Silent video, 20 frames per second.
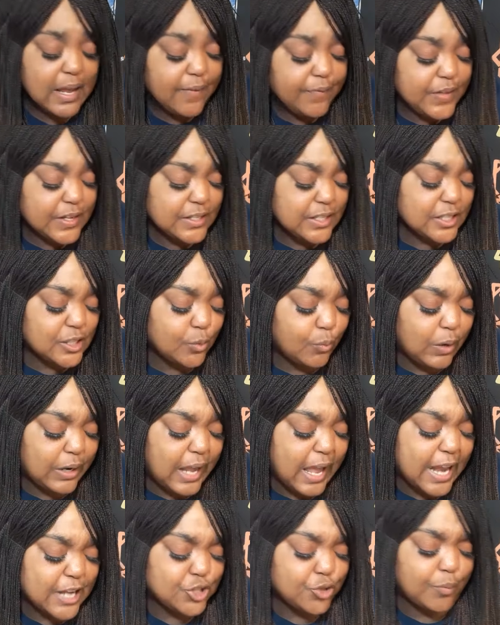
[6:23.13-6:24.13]
This is the one
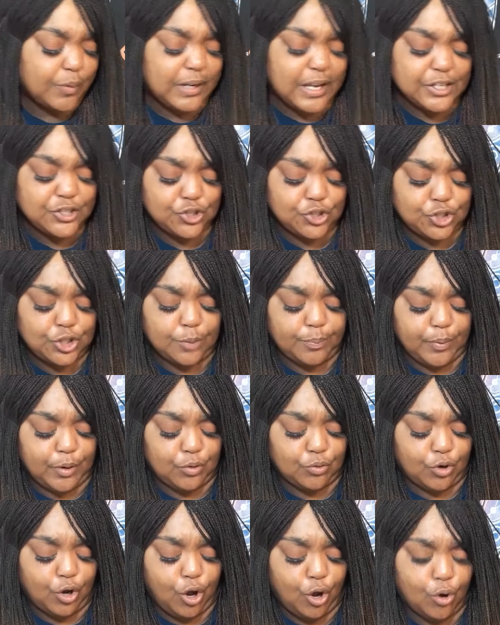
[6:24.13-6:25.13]
that had your relationship
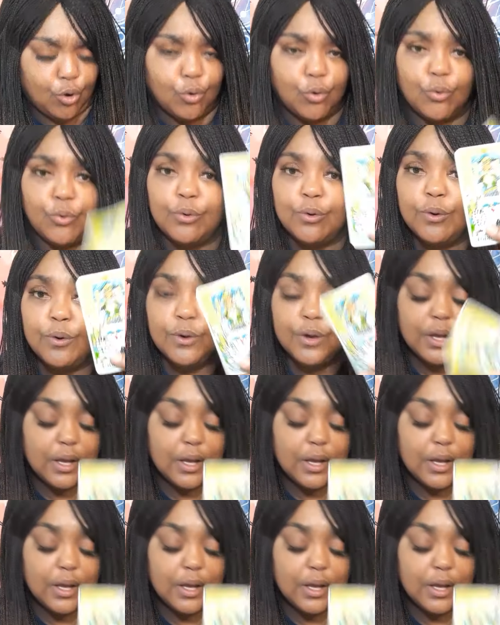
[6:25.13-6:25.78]
on hold.